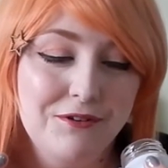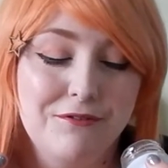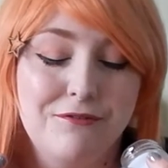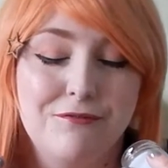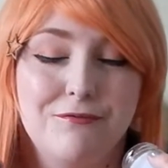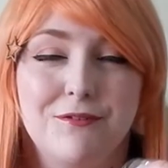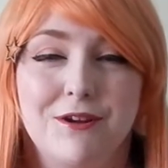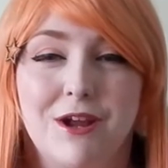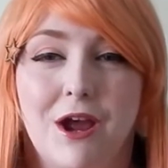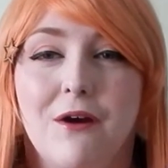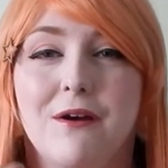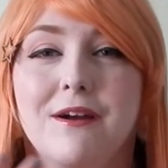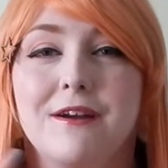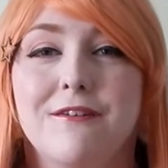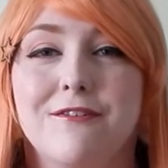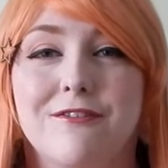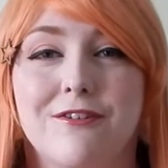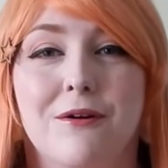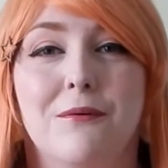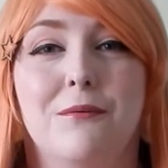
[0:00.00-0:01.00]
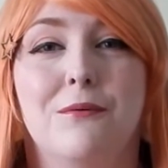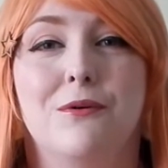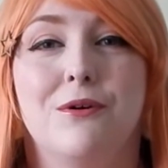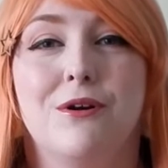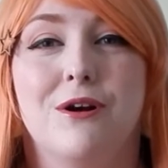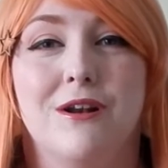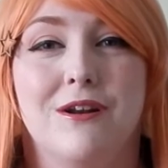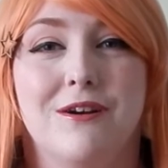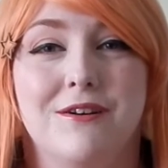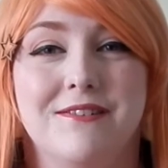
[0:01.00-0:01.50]
of going for a
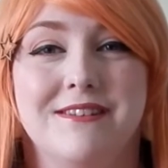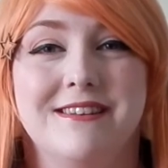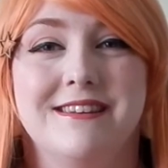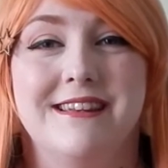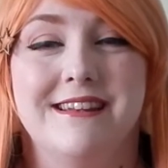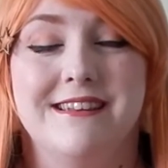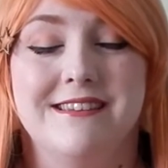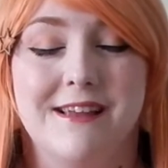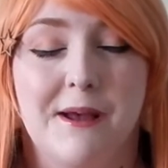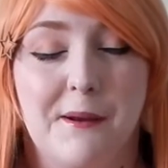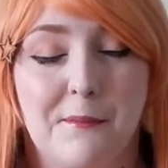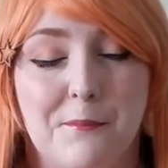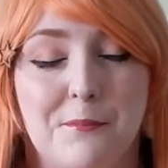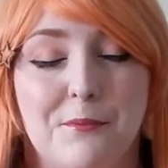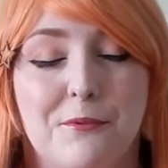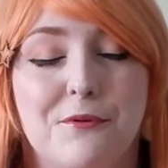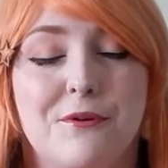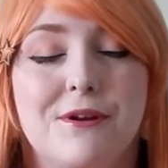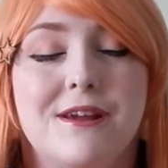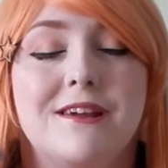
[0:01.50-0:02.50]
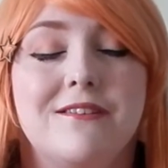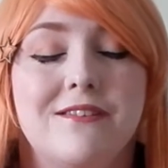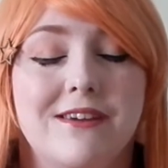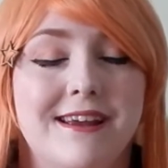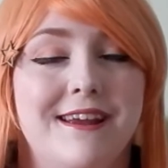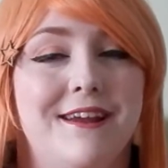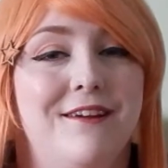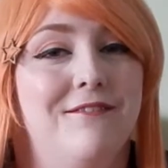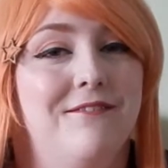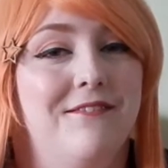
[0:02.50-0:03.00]
walk along the seaside,
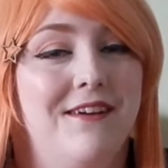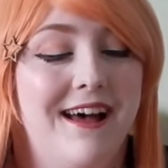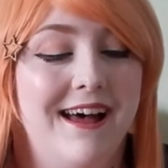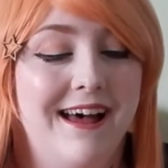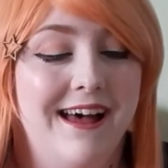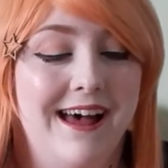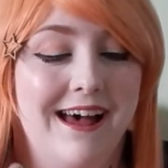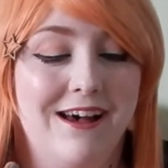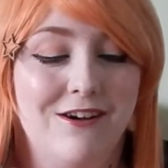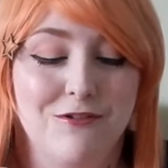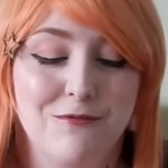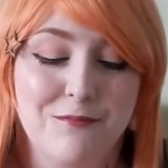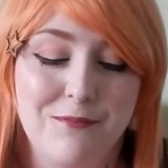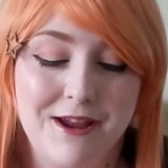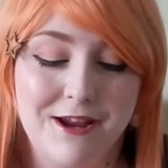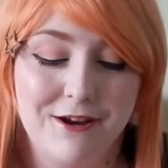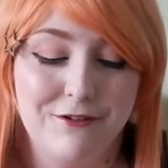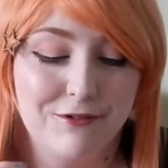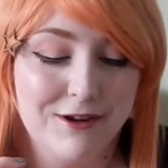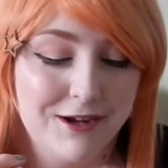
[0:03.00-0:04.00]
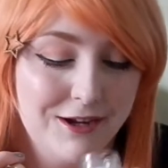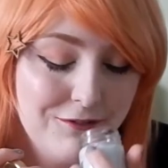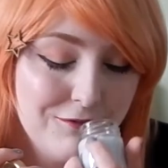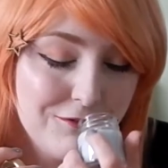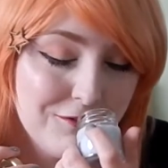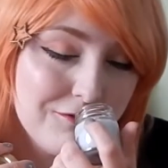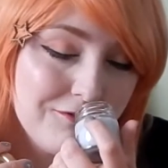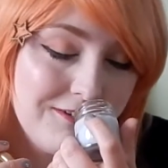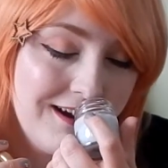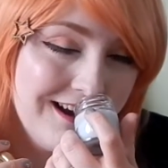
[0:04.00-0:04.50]
breathing in that air and being really
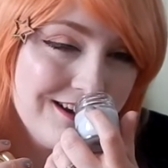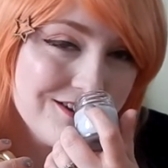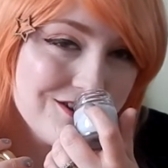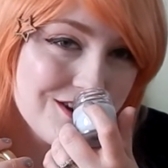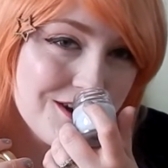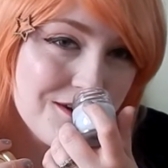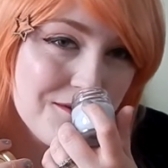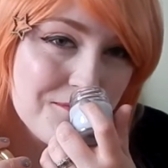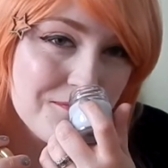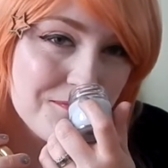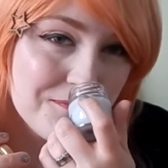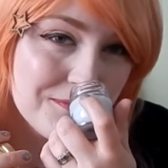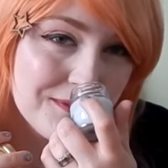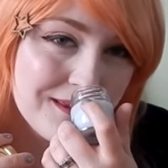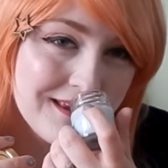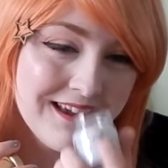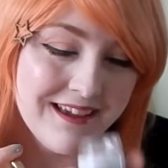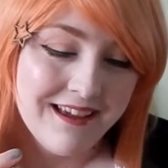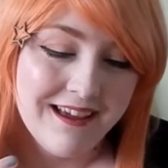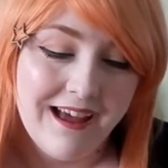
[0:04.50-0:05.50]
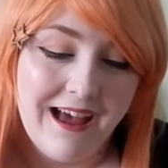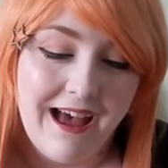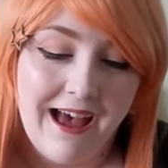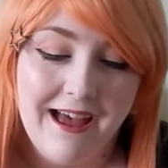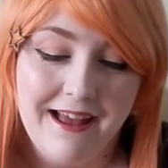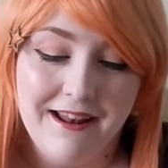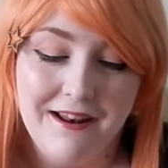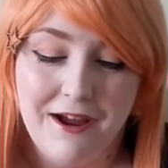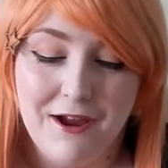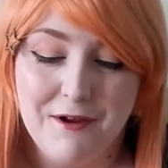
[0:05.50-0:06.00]
refreshed.
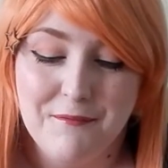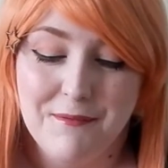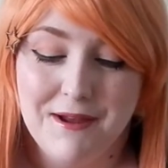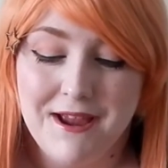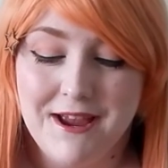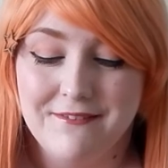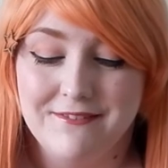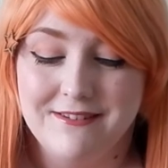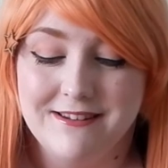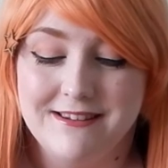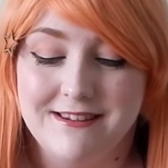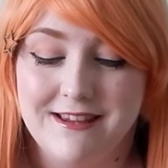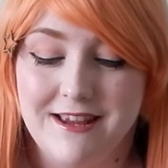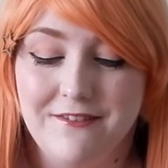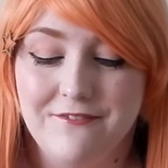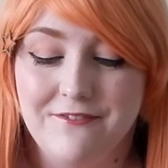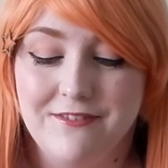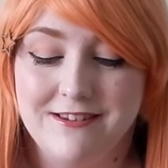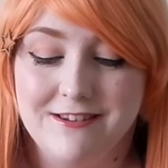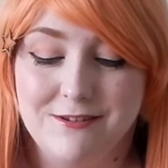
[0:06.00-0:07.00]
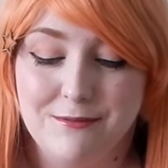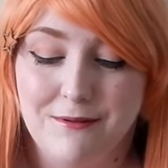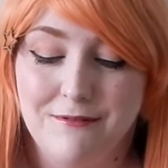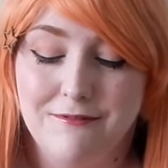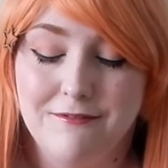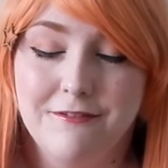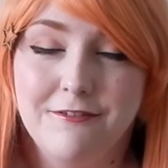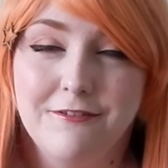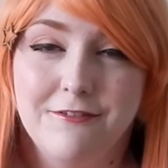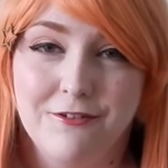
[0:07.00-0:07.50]
And I might have to save this
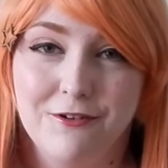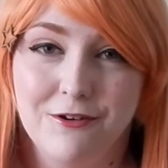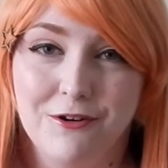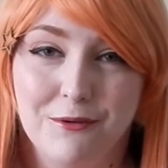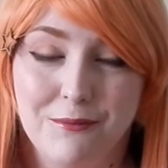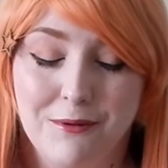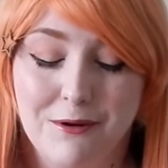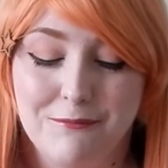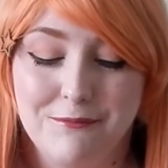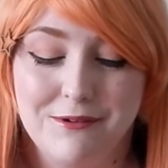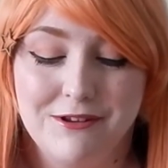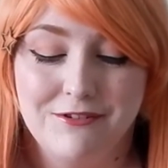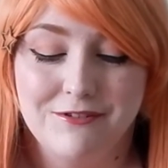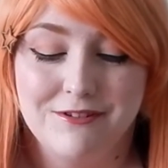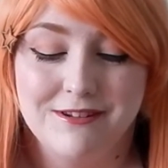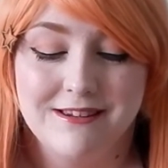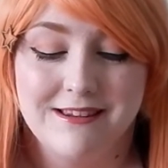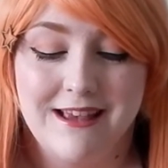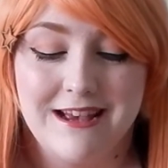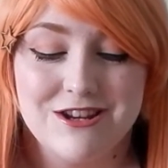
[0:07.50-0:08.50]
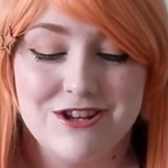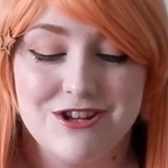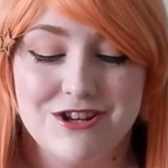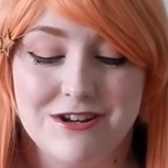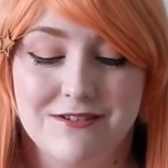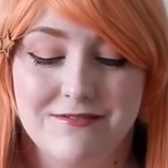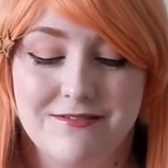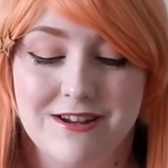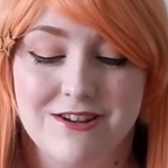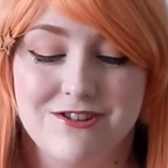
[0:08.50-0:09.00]
one for when we do a
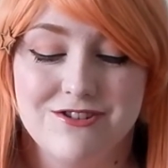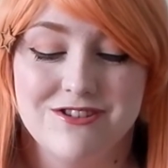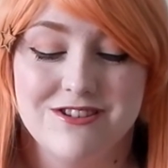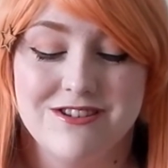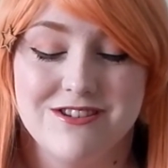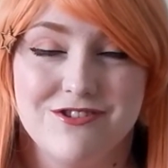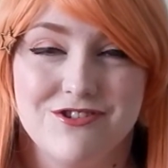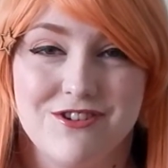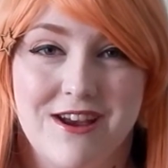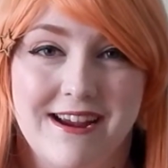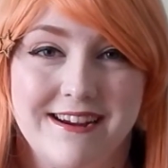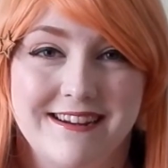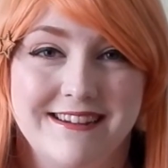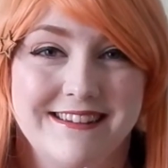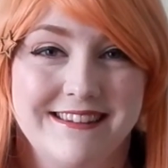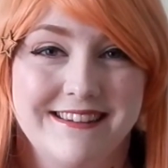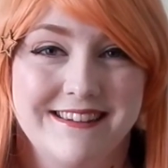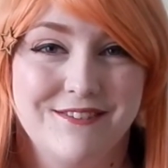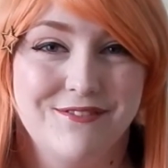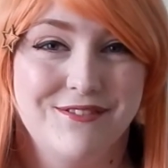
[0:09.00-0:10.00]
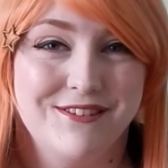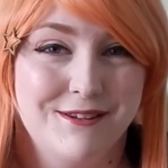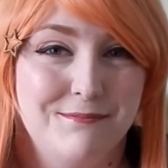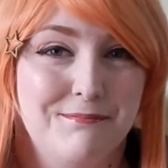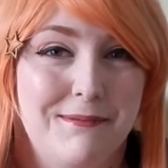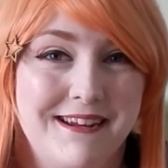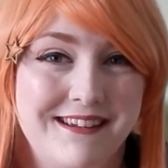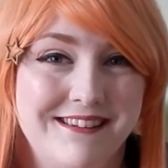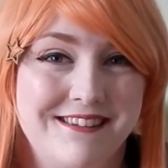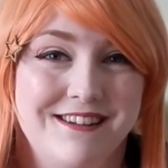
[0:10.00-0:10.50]
session of Dungeons and Dragons for
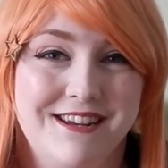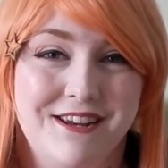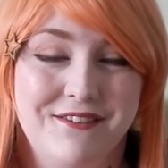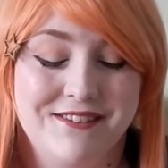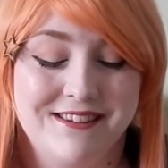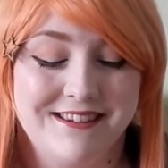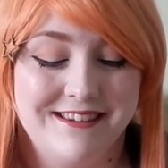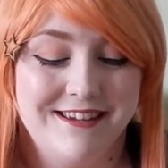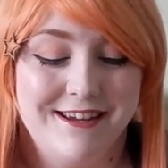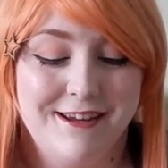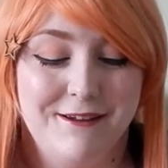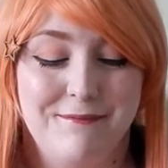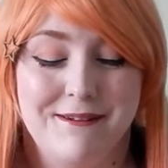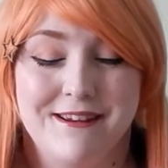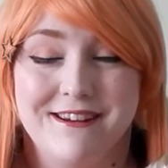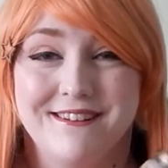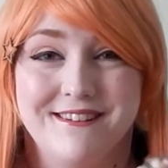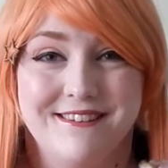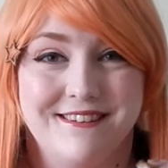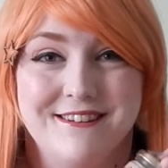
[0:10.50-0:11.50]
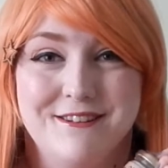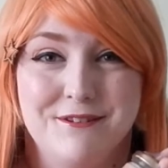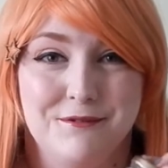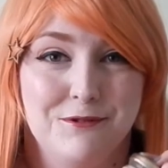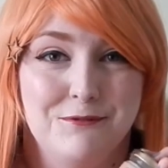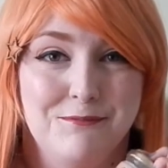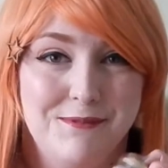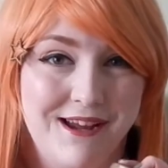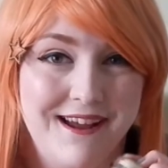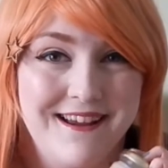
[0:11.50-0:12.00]
Space Near the Sea, because this
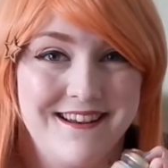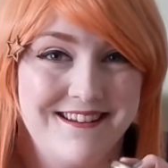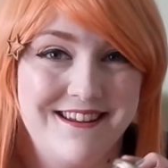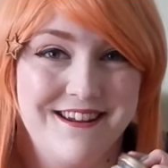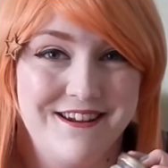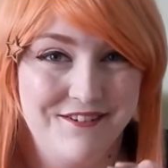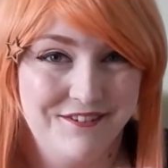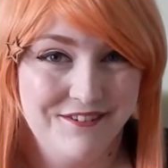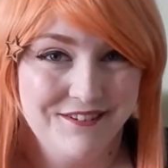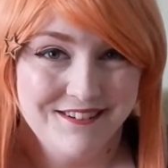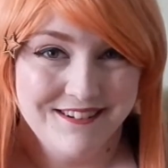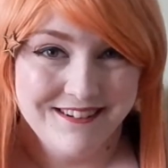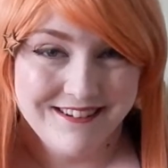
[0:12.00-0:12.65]
would be ideal.